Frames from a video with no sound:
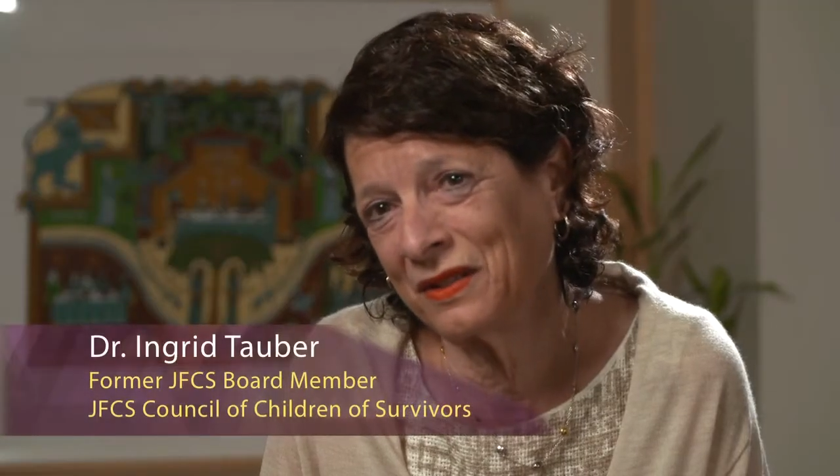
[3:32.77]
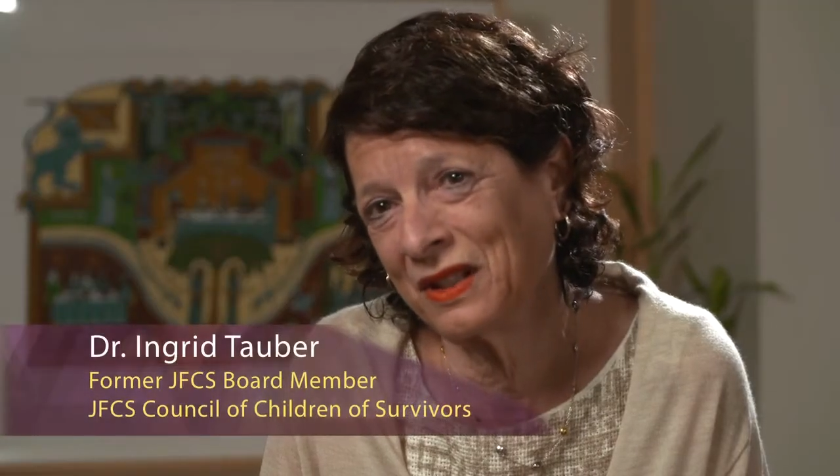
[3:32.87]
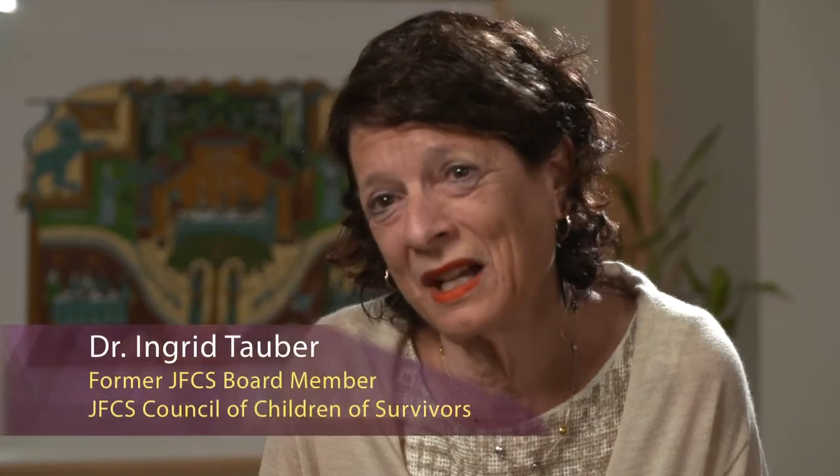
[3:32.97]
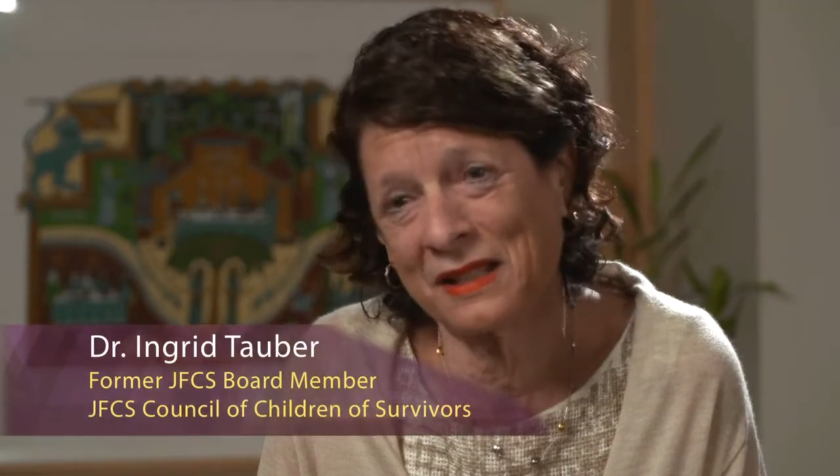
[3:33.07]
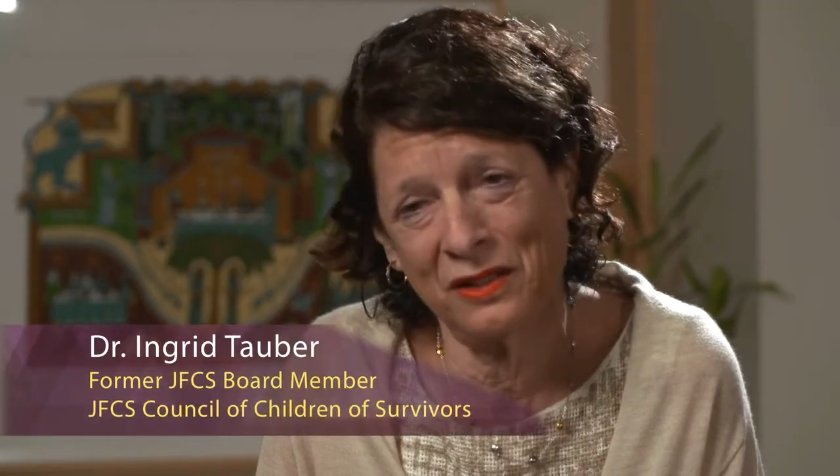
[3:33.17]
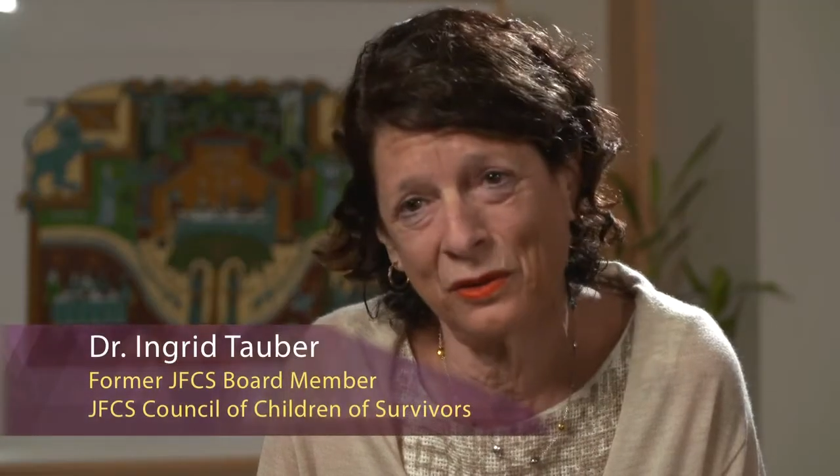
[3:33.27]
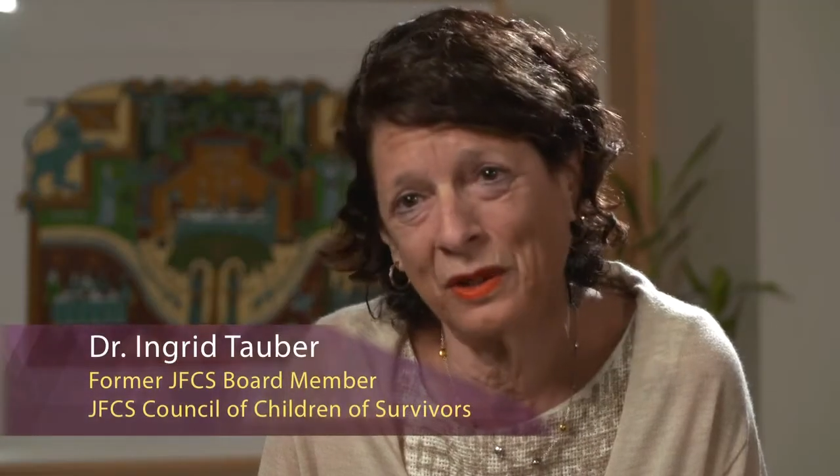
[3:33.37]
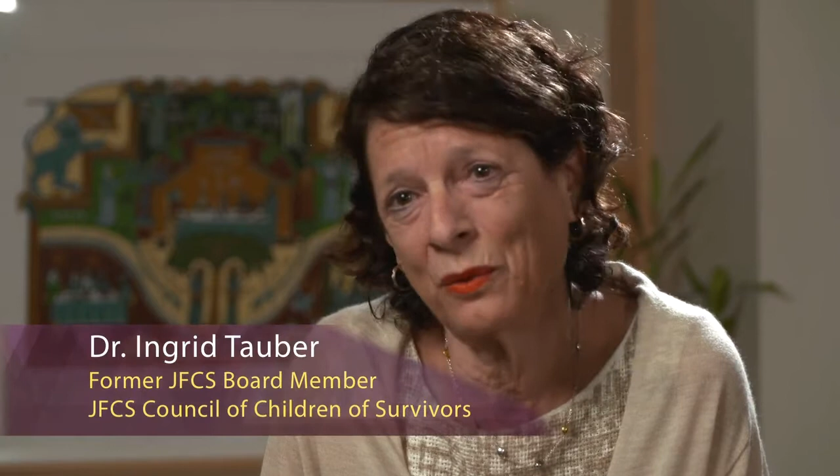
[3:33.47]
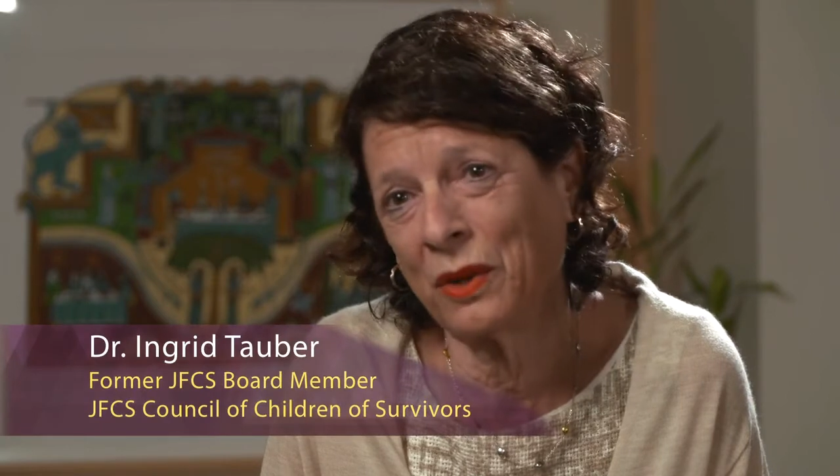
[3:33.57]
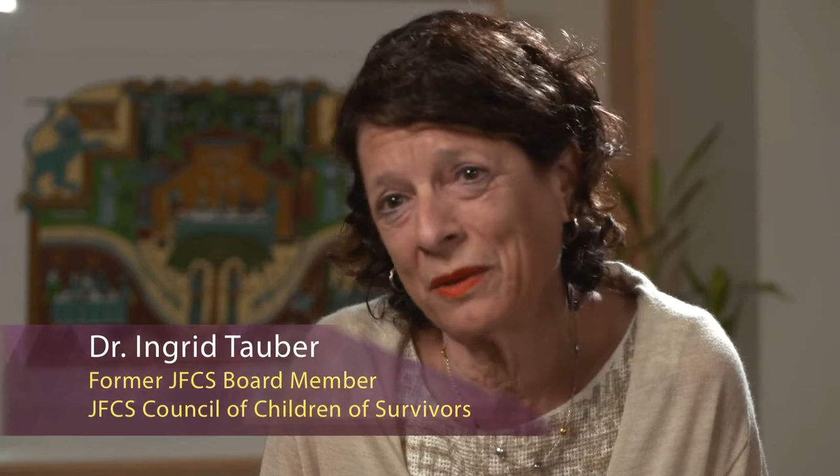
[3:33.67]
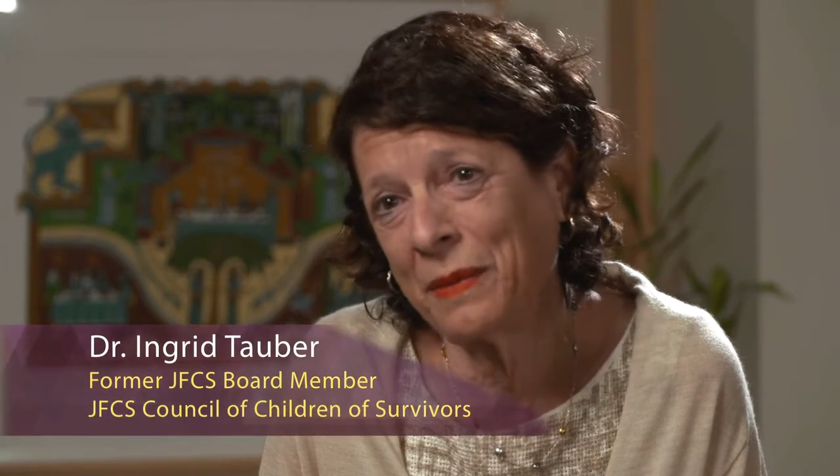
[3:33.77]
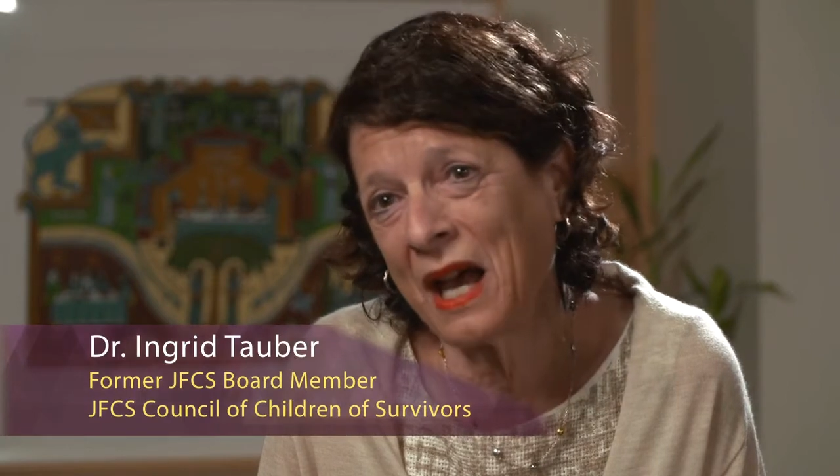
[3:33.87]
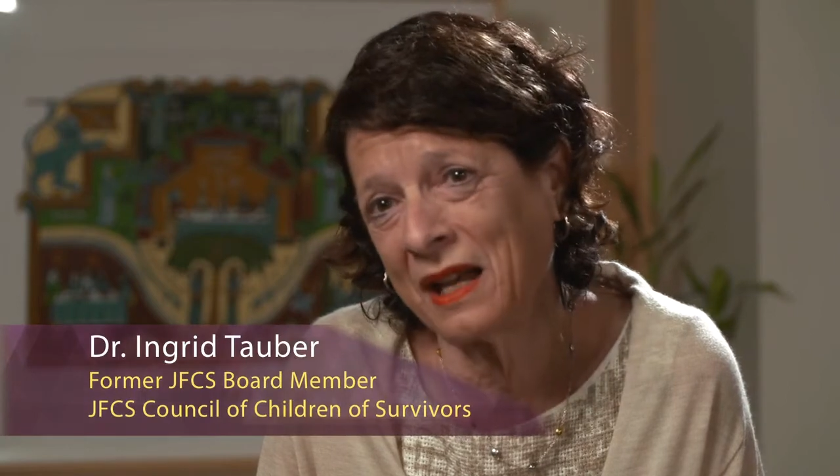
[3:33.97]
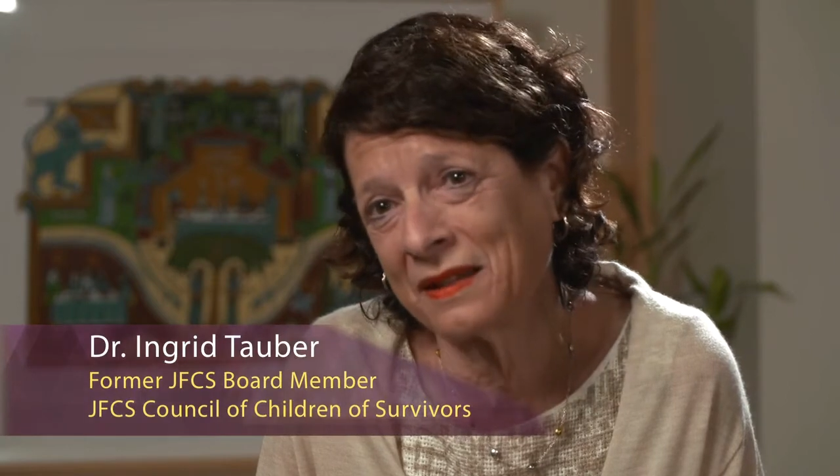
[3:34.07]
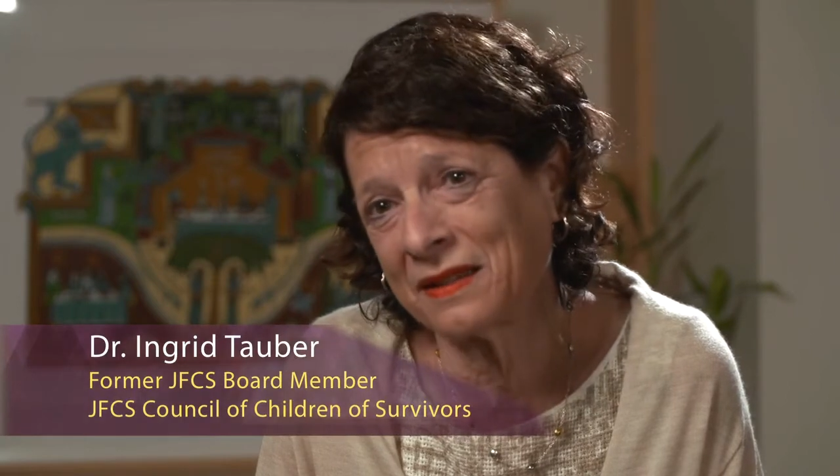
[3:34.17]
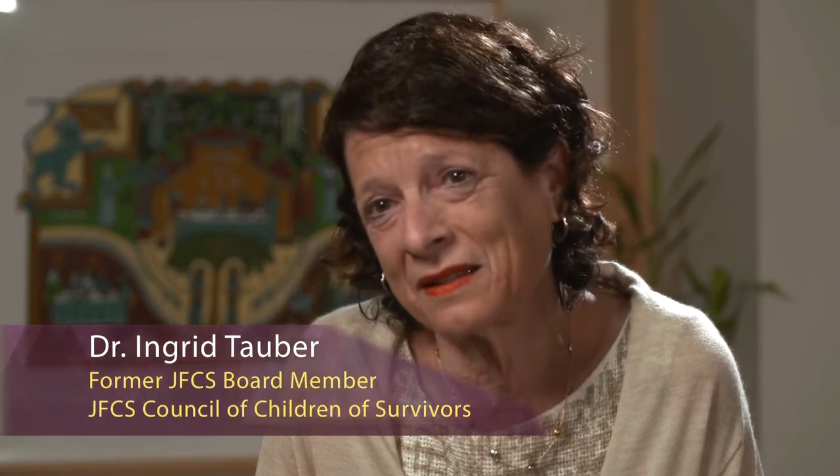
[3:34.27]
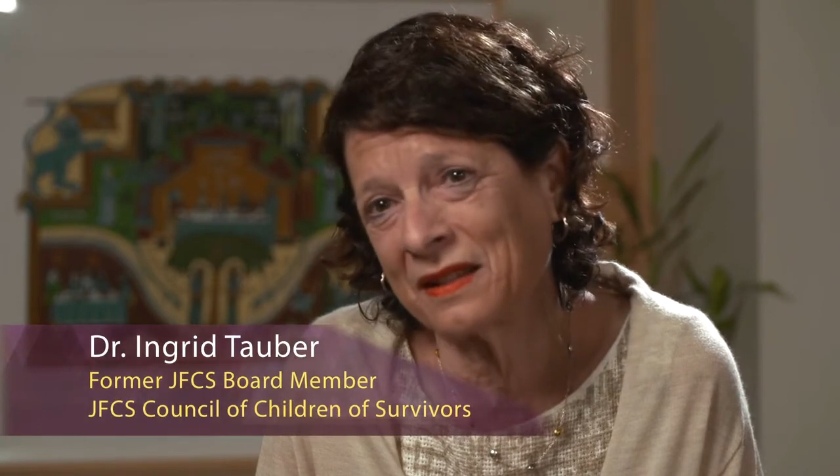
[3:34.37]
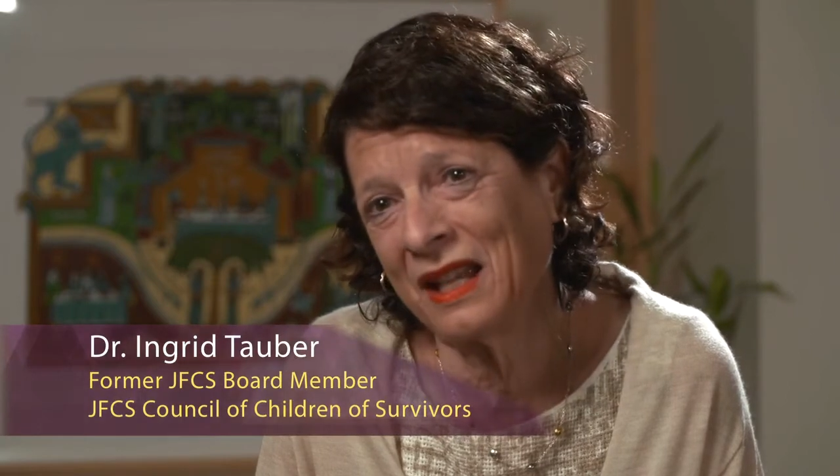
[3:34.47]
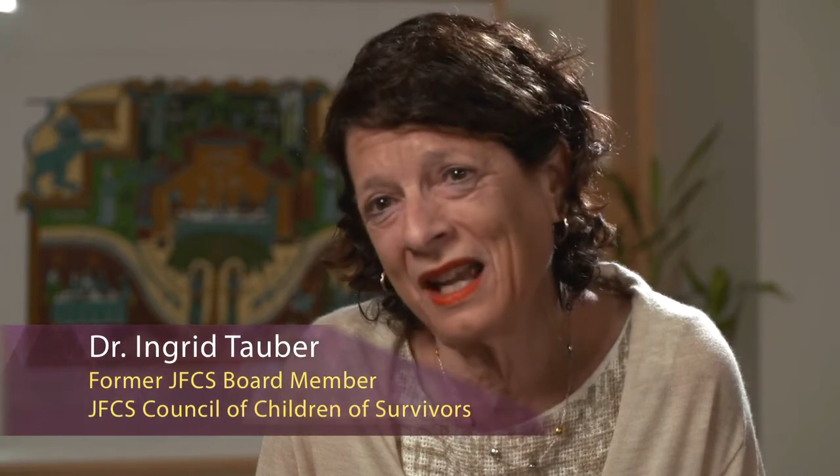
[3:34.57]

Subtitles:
continuity with the past.